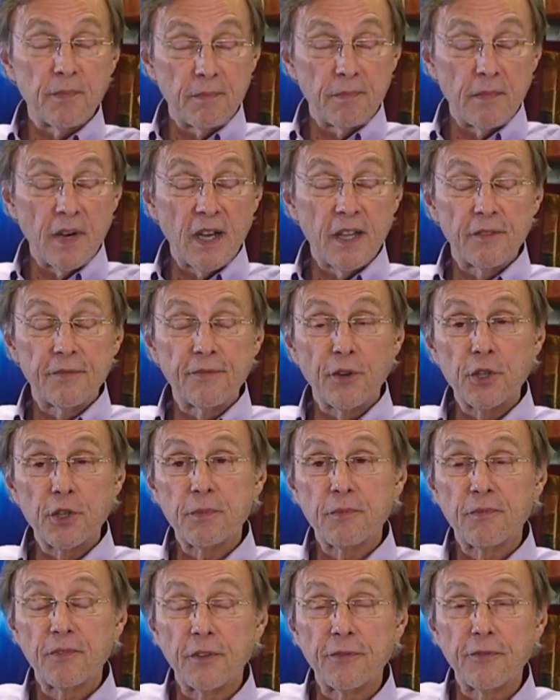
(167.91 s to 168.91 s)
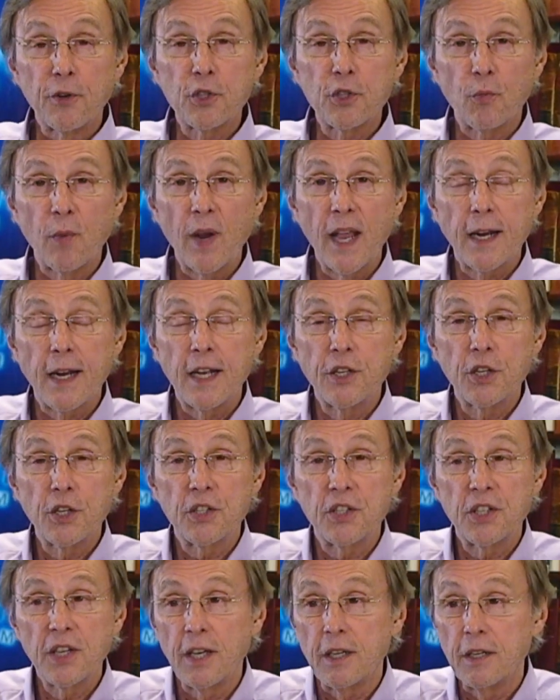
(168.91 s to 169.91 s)
my, the first, the first rant I
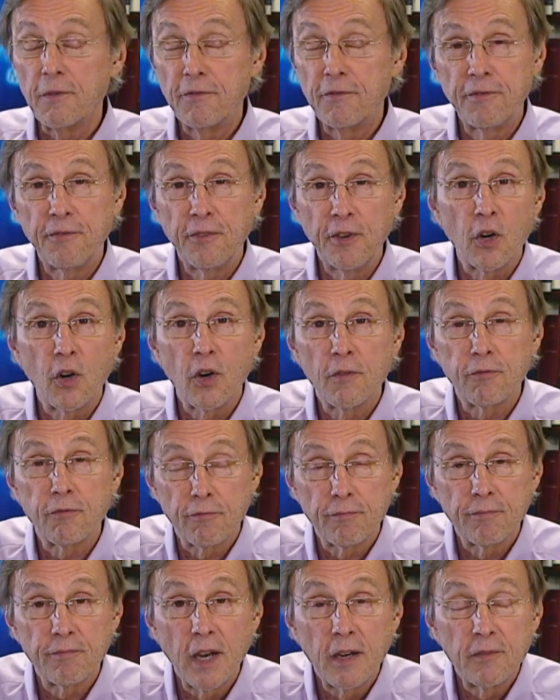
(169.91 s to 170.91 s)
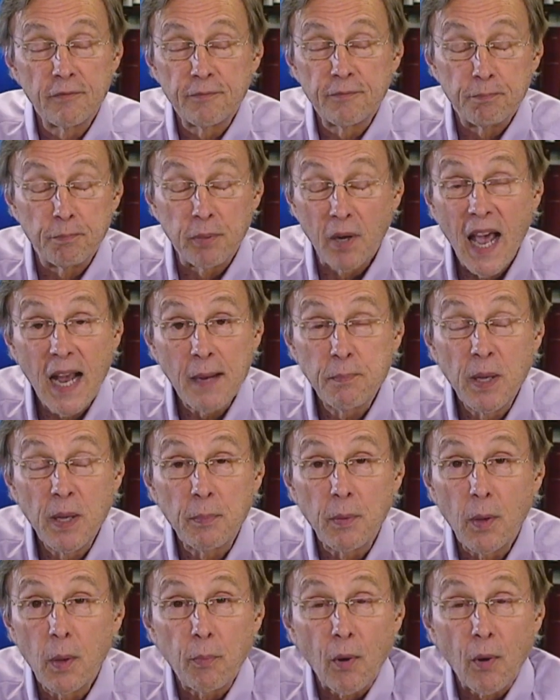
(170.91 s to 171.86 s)
just did, fear of, of black people,